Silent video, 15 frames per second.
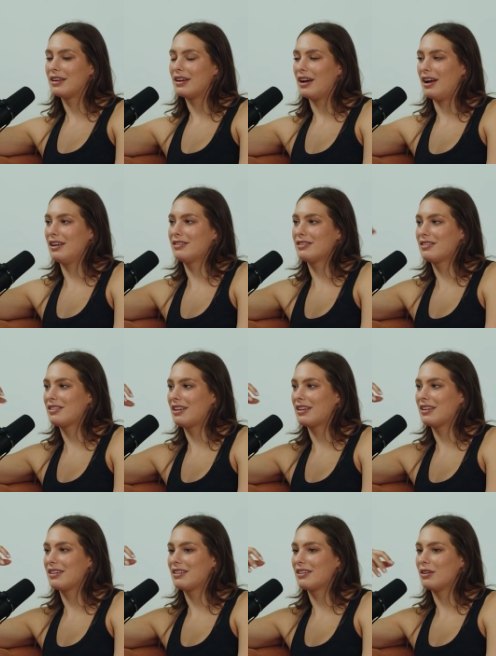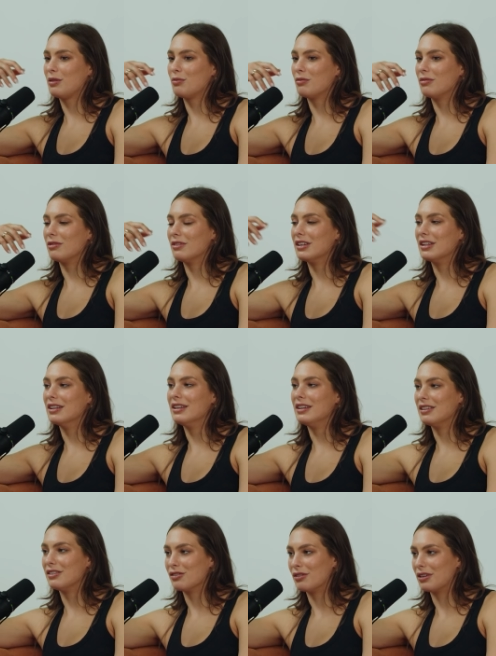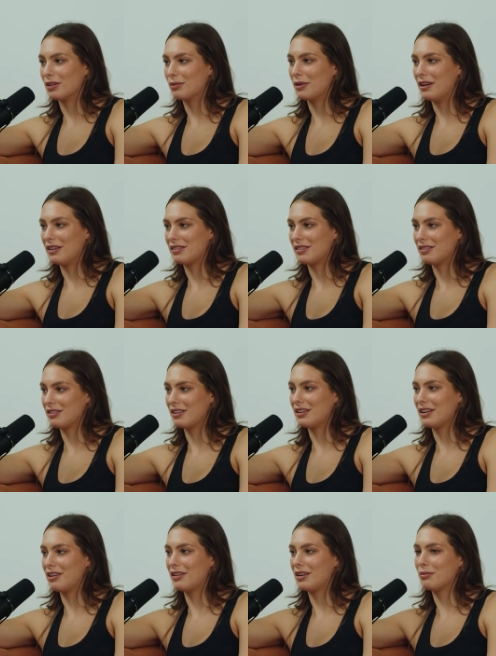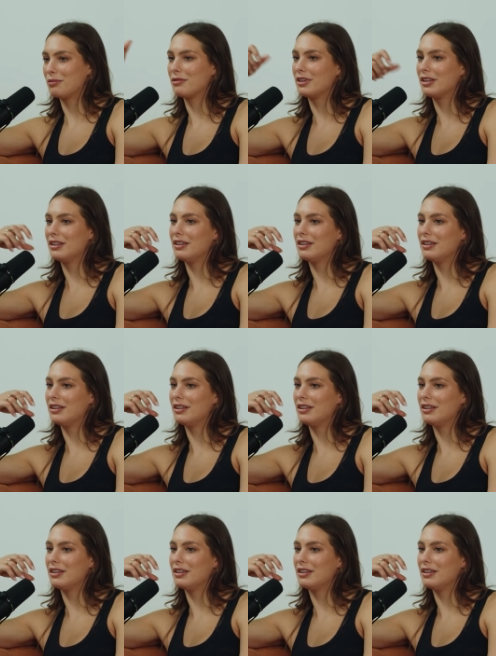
I just like am really enjoying the process right now, and I'm really